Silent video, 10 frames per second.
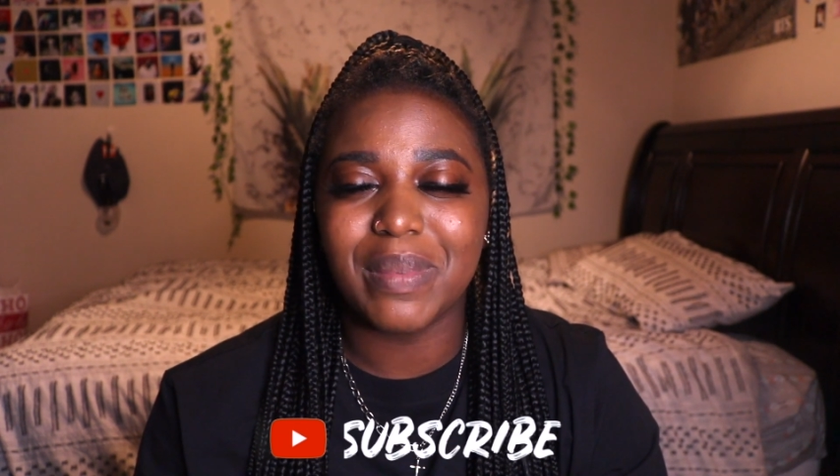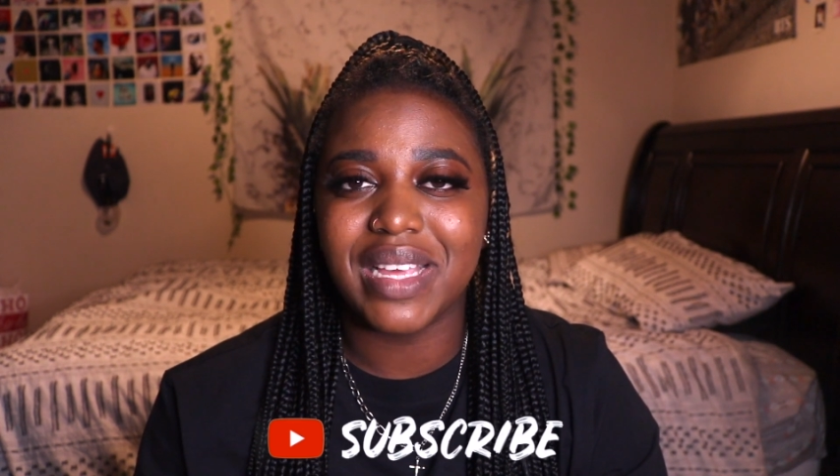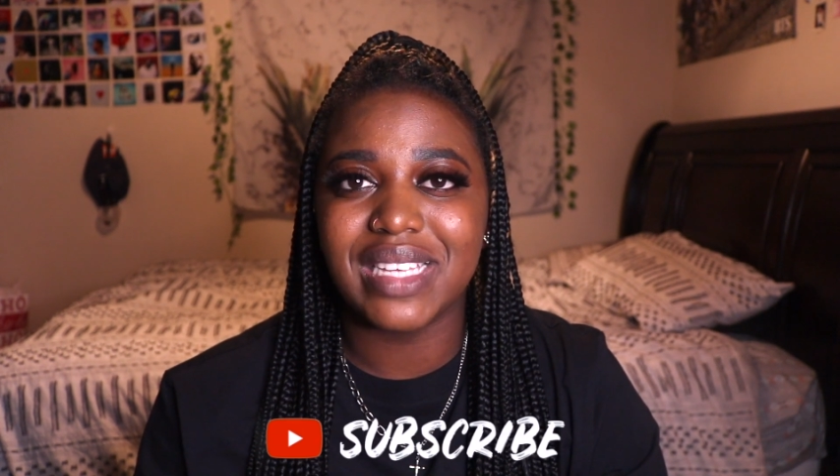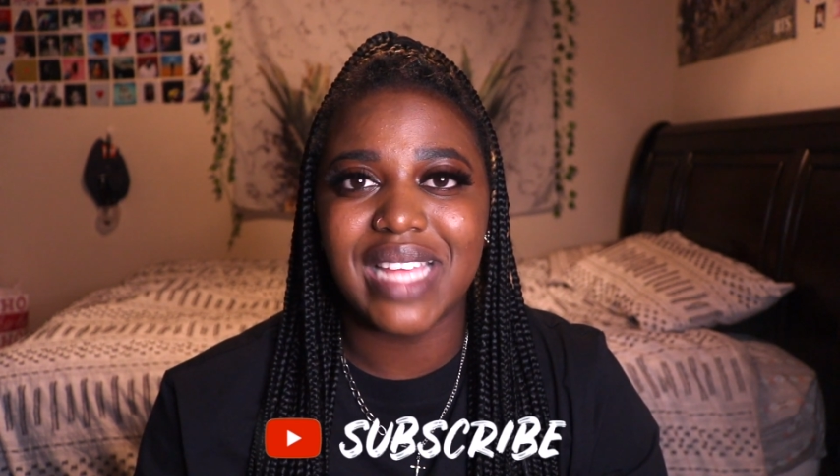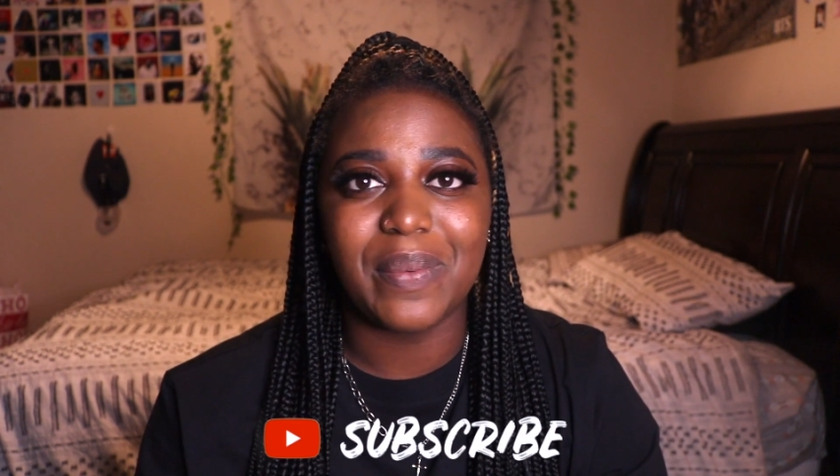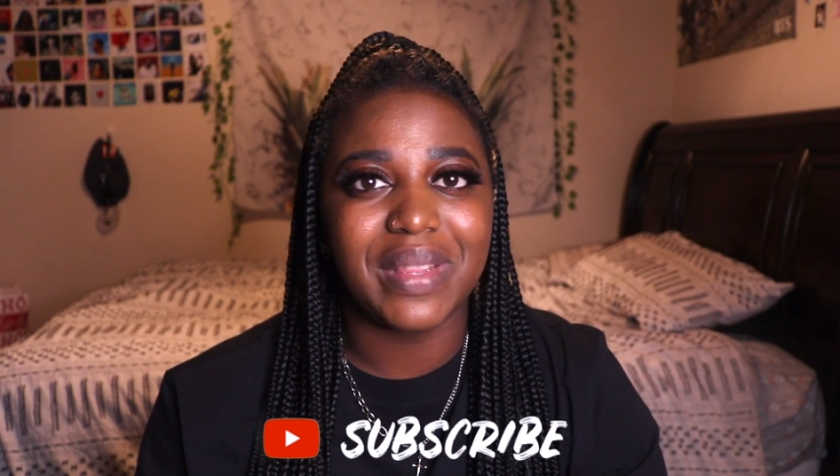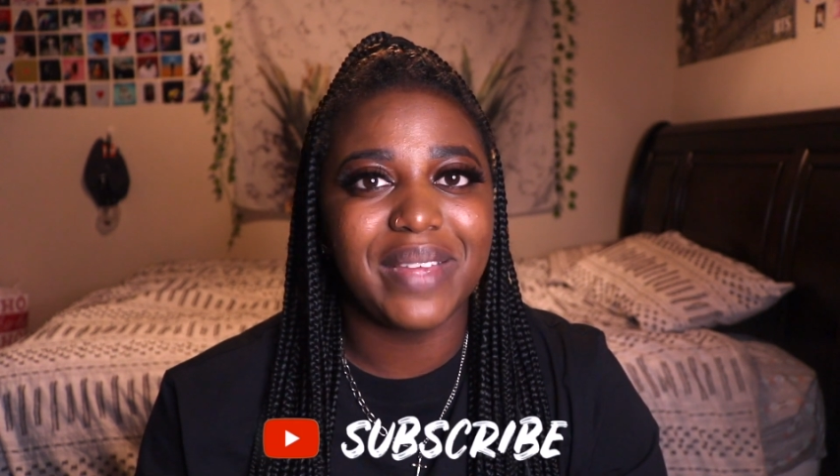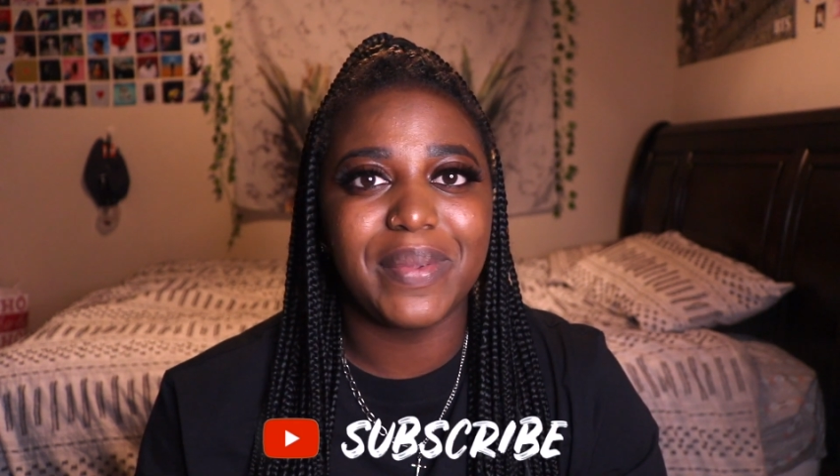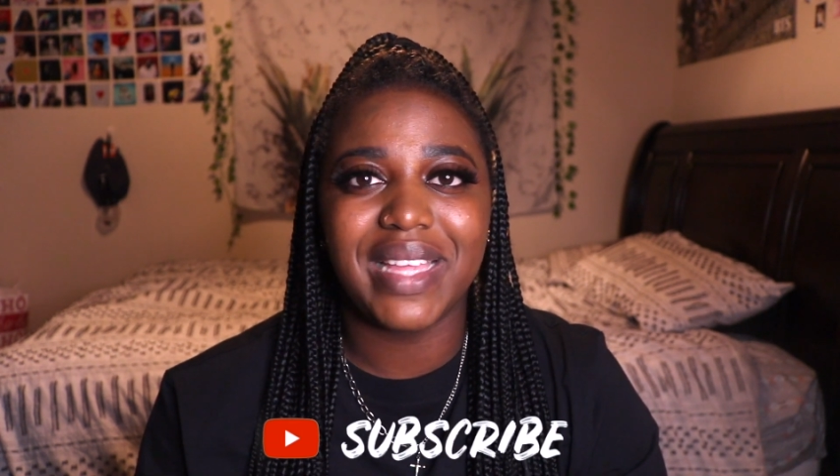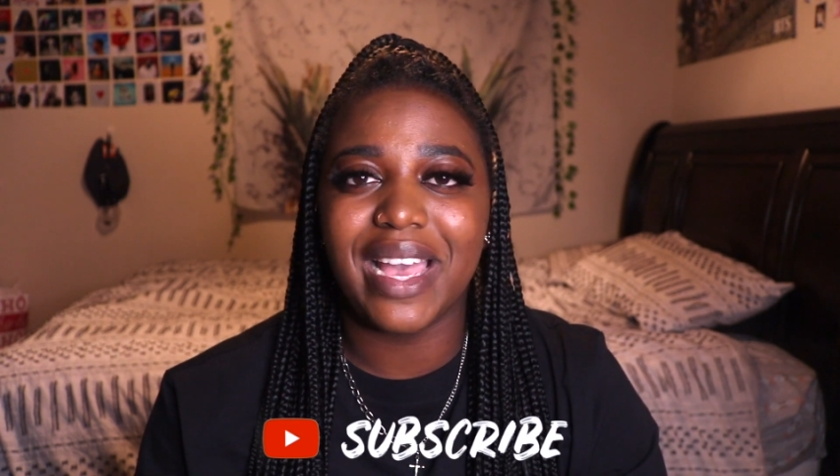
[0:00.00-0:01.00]
because that
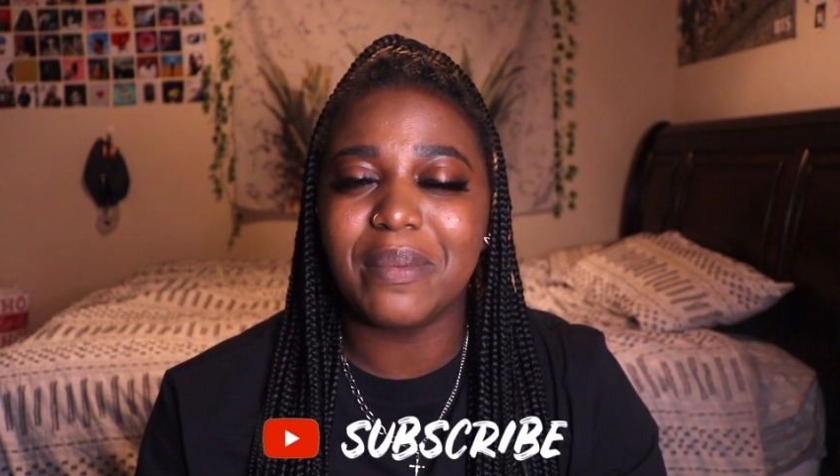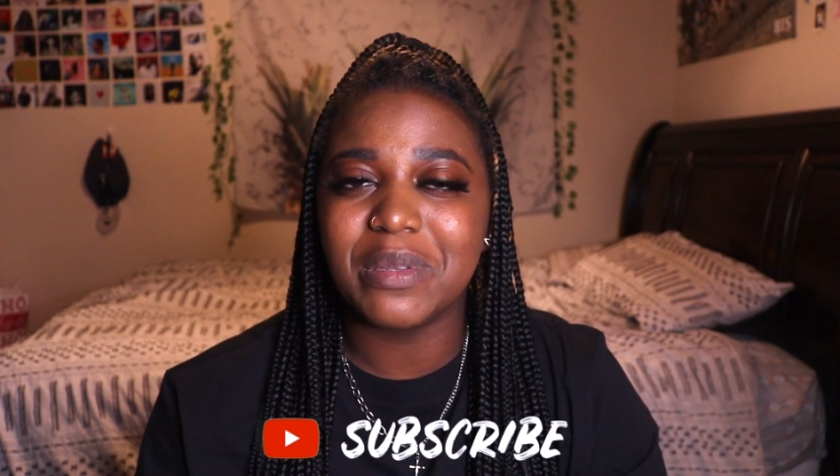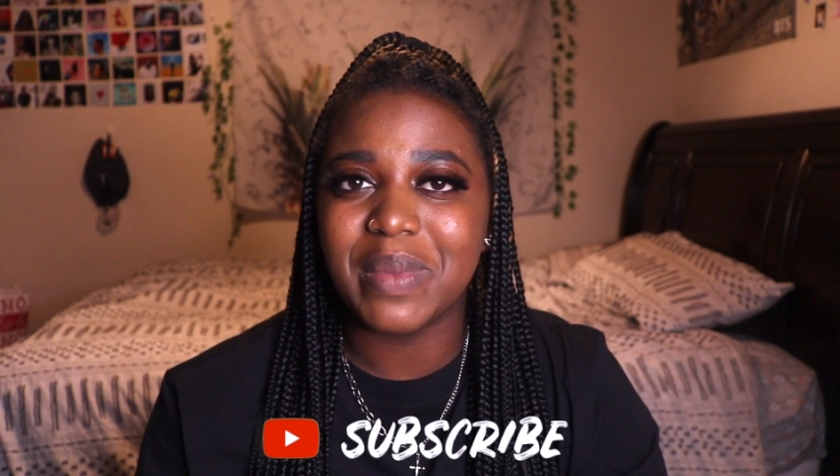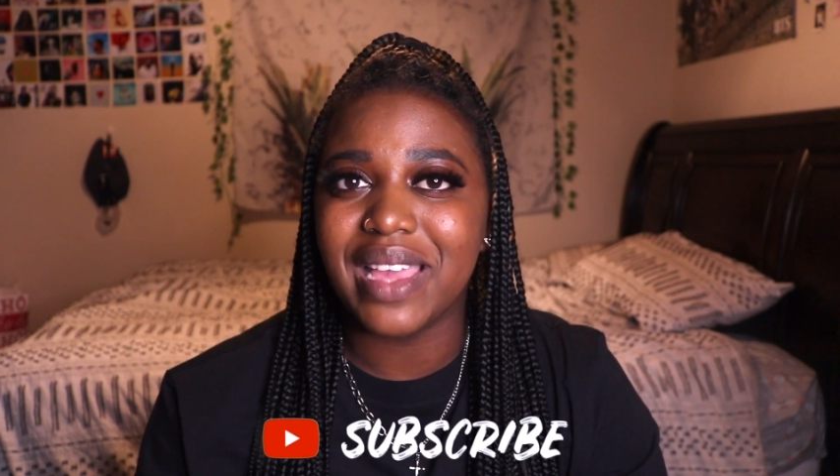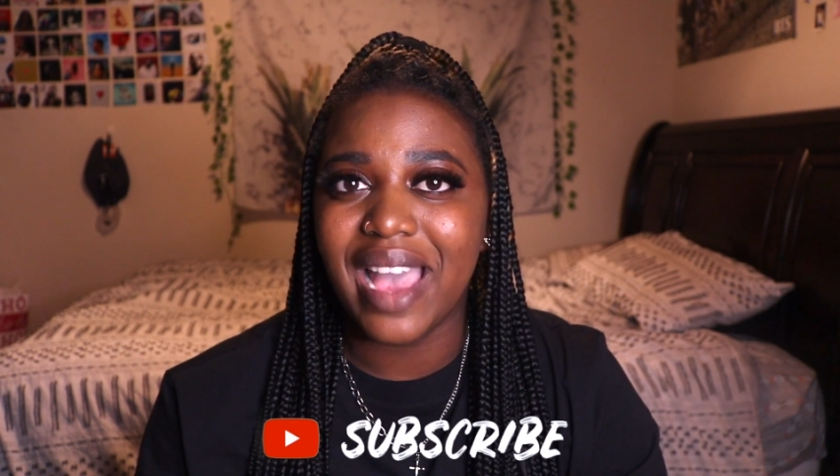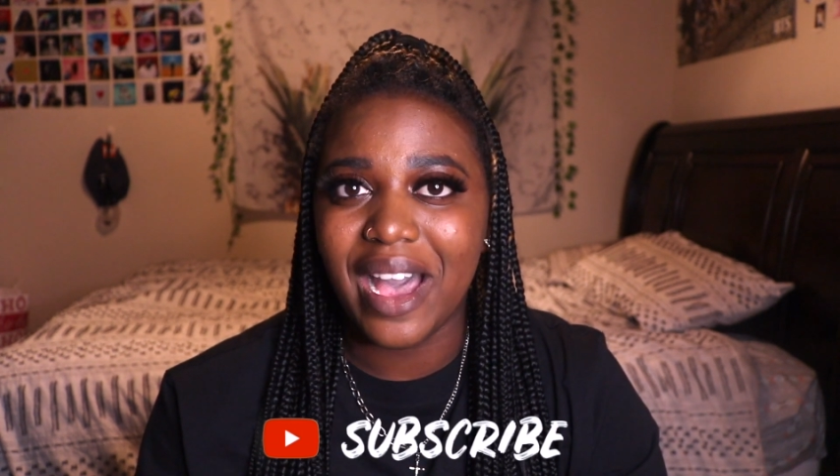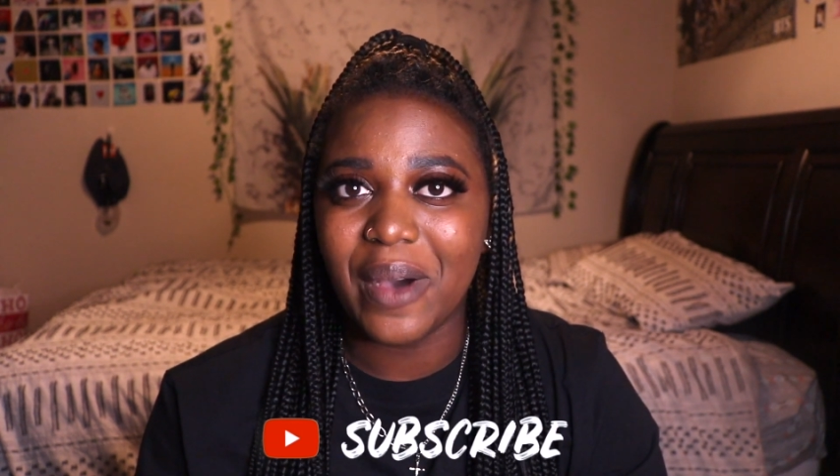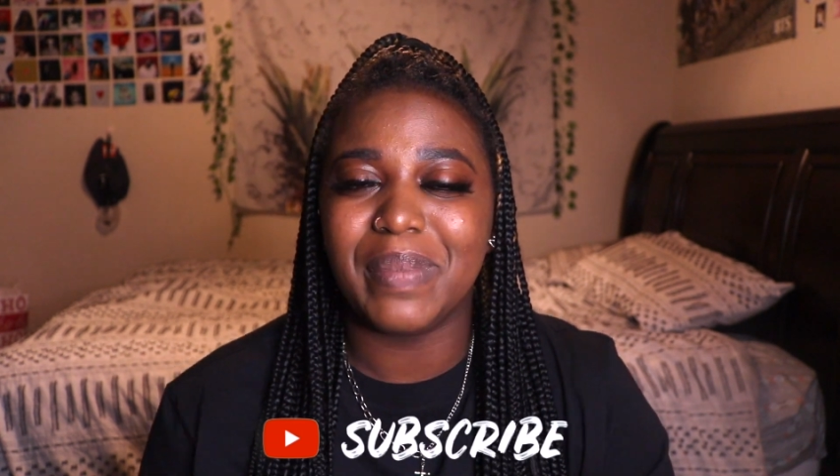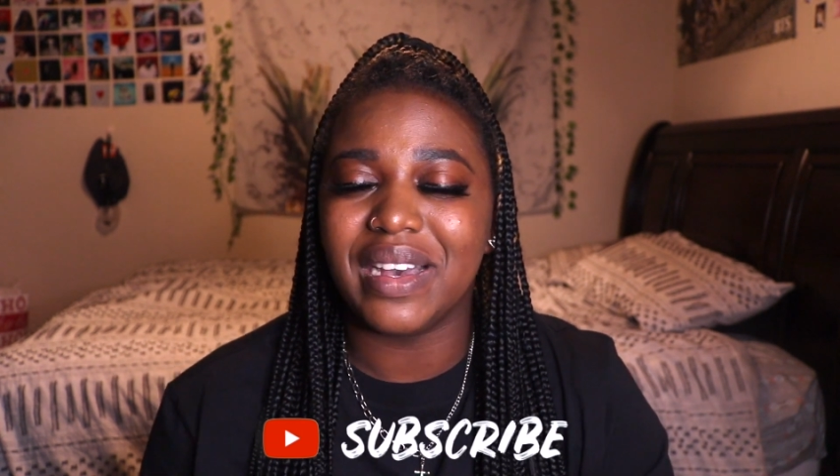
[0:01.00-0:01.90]
really, really helps me out.